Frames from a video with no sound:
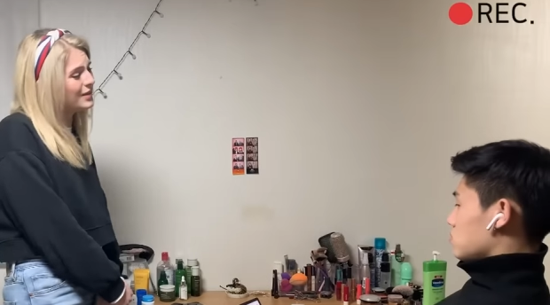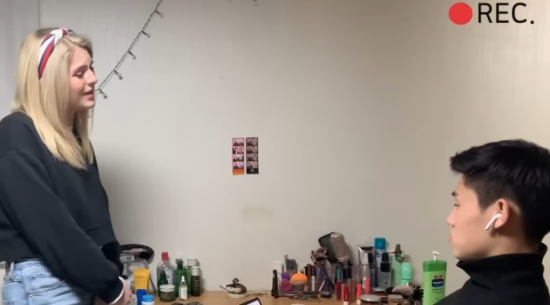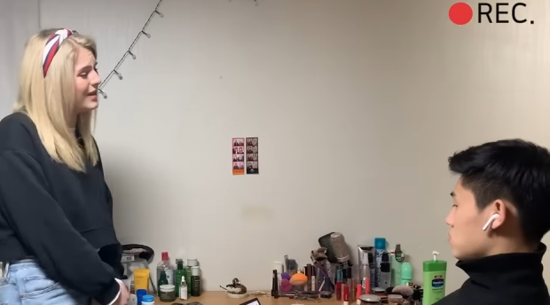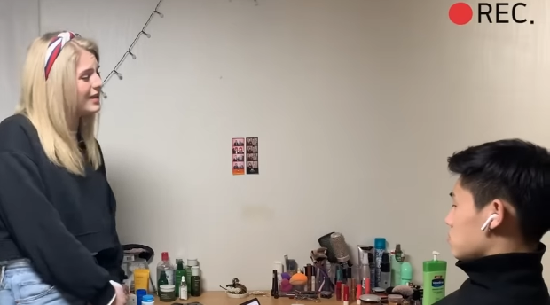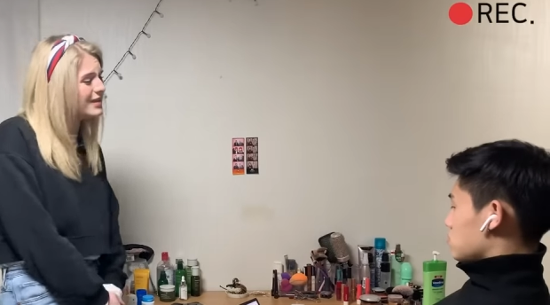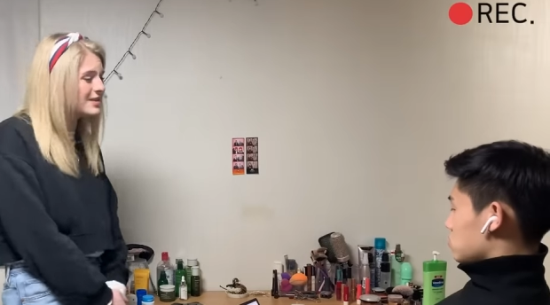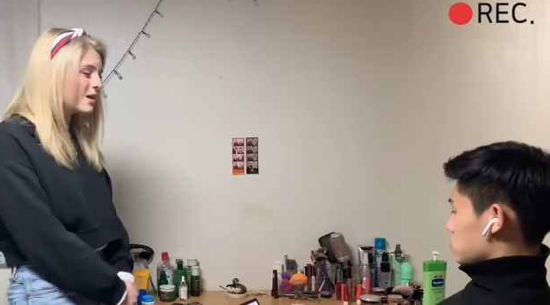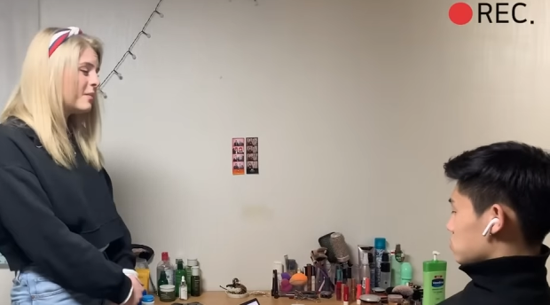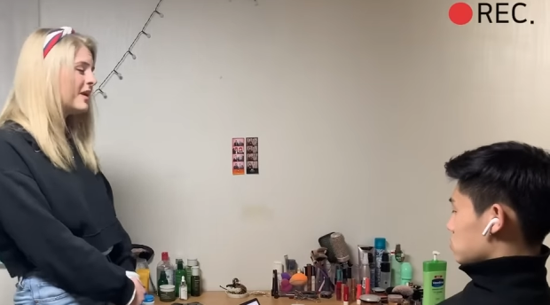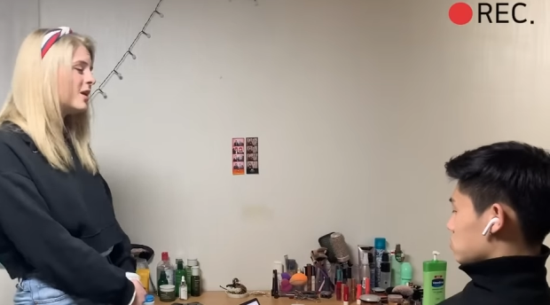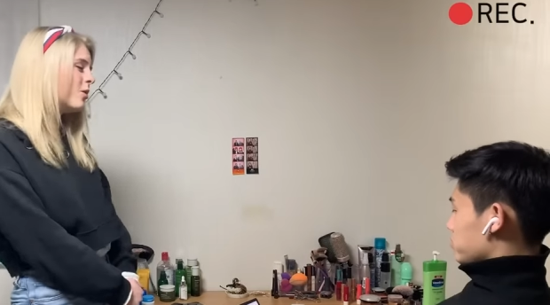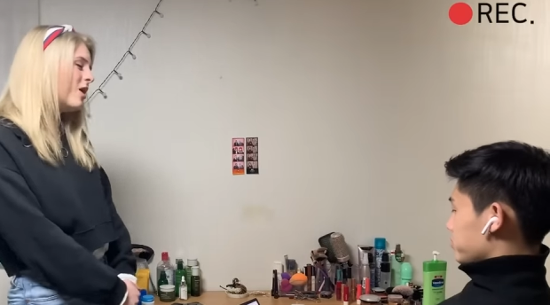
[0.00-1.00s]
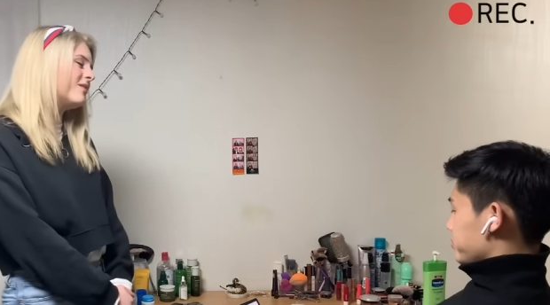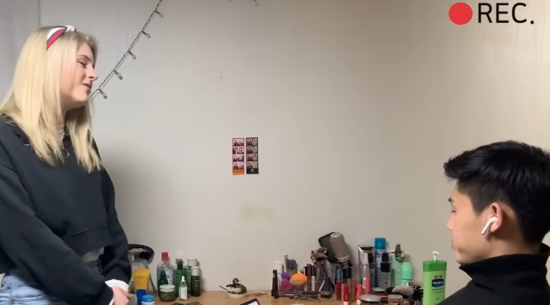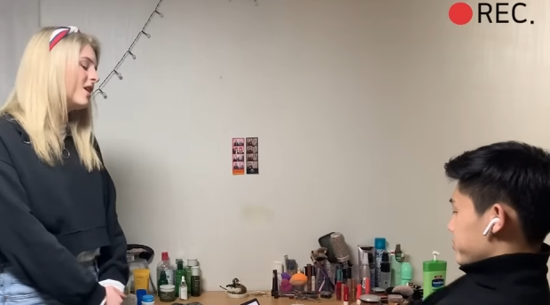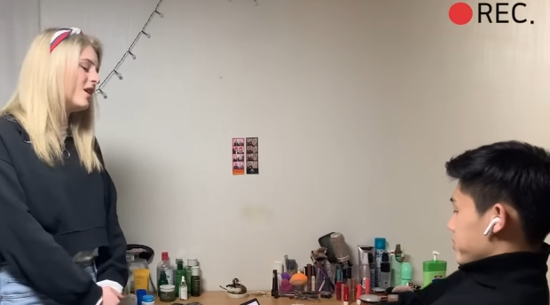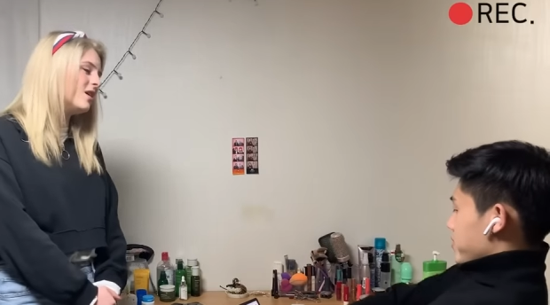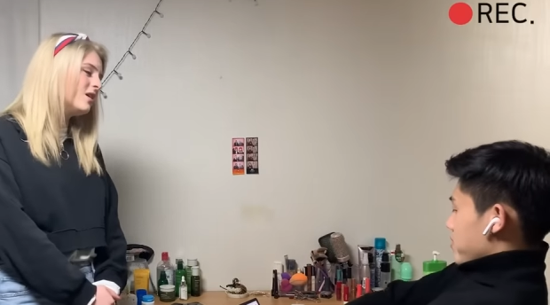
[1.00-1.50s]
Speaker 1: Please. I'll meet you
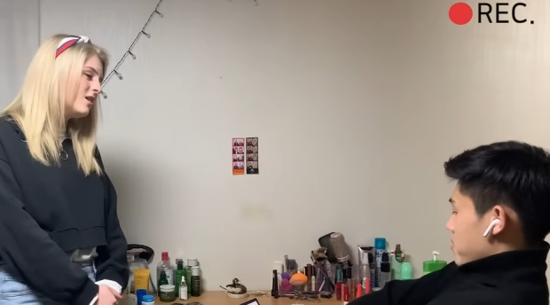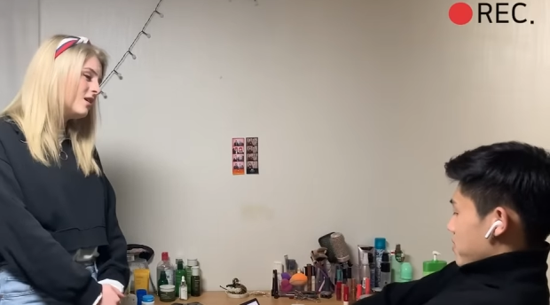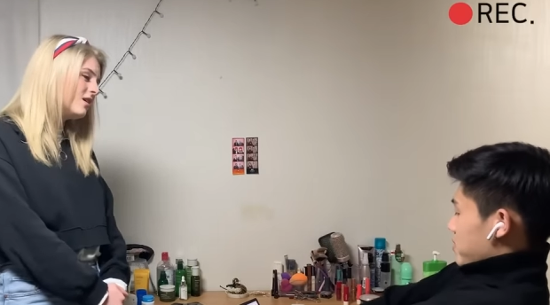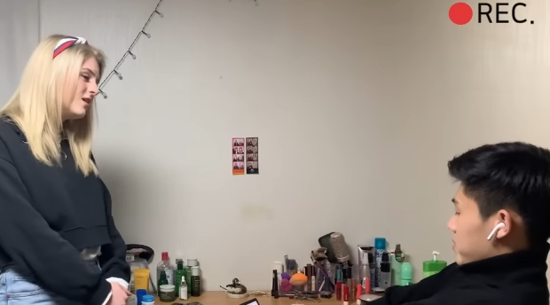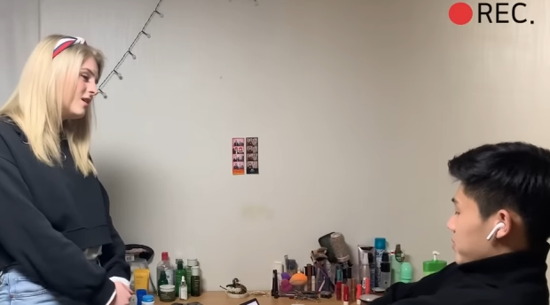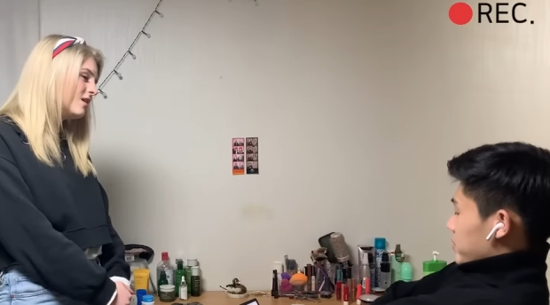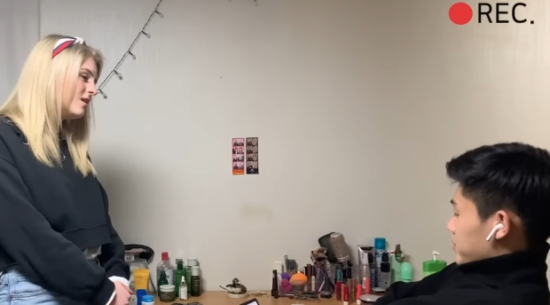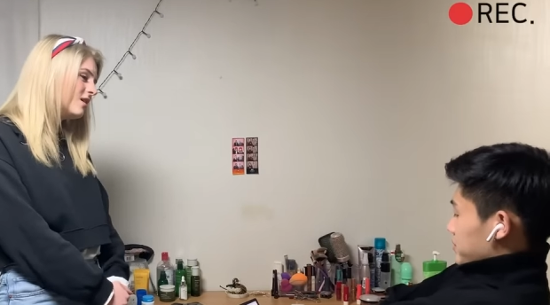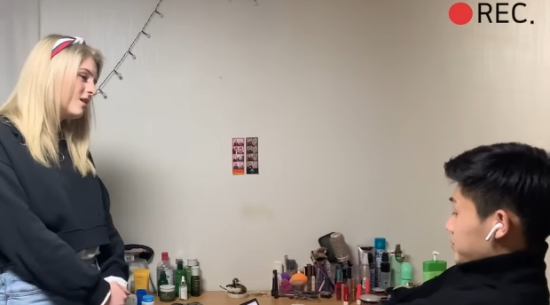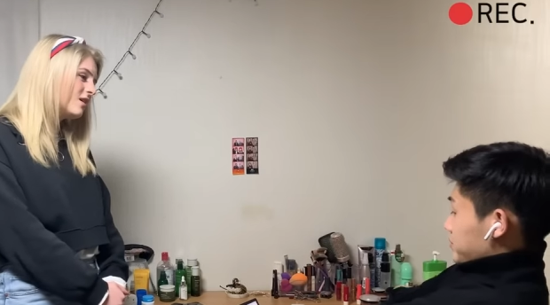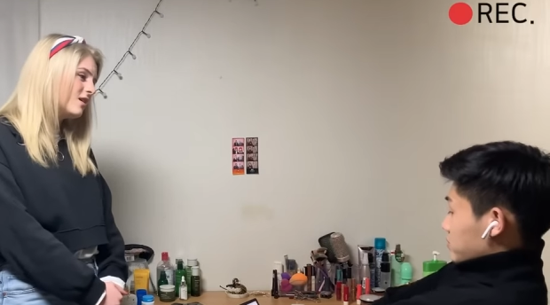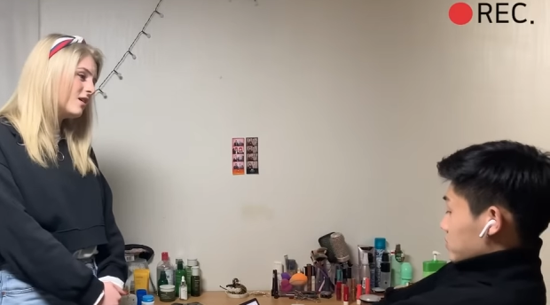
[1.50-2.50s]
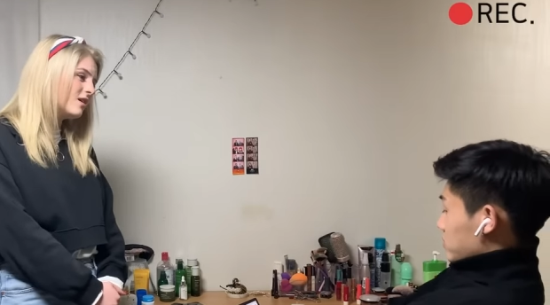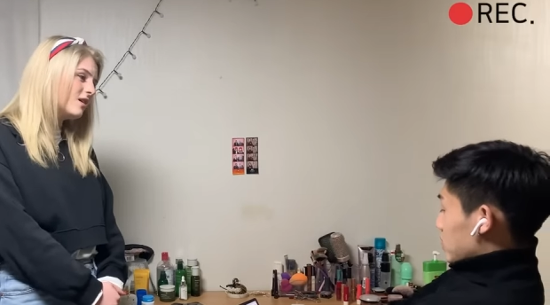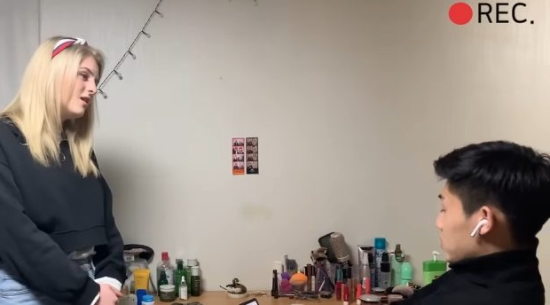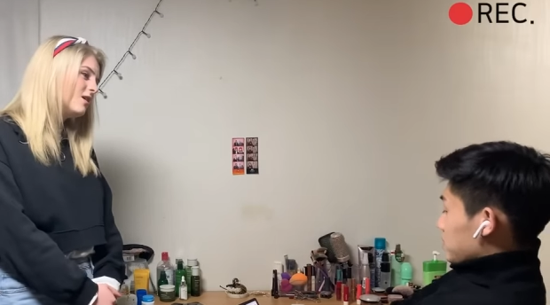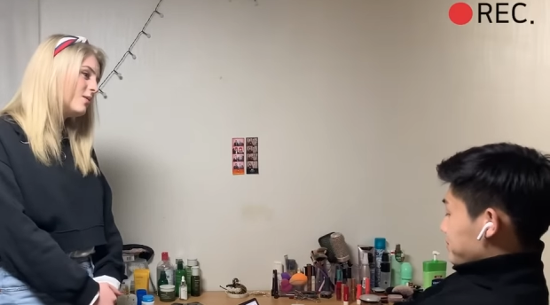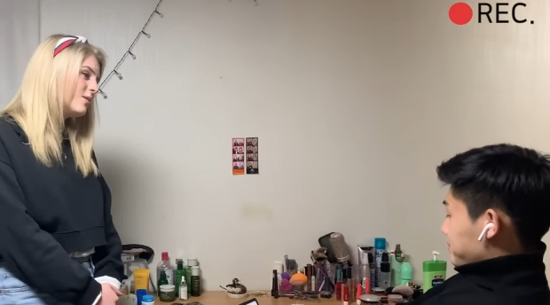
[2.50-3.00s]
after.
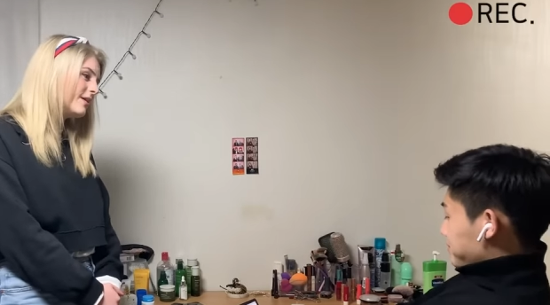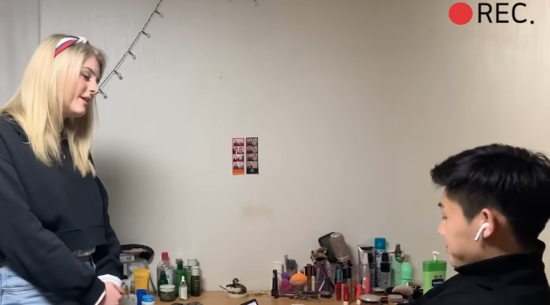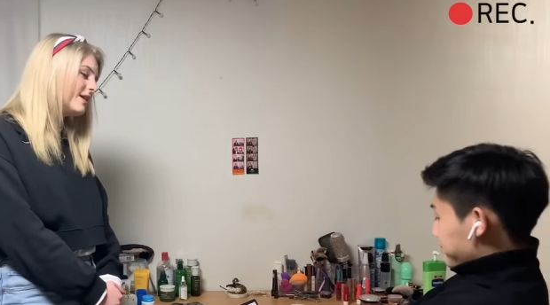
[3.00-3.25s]
Okay. We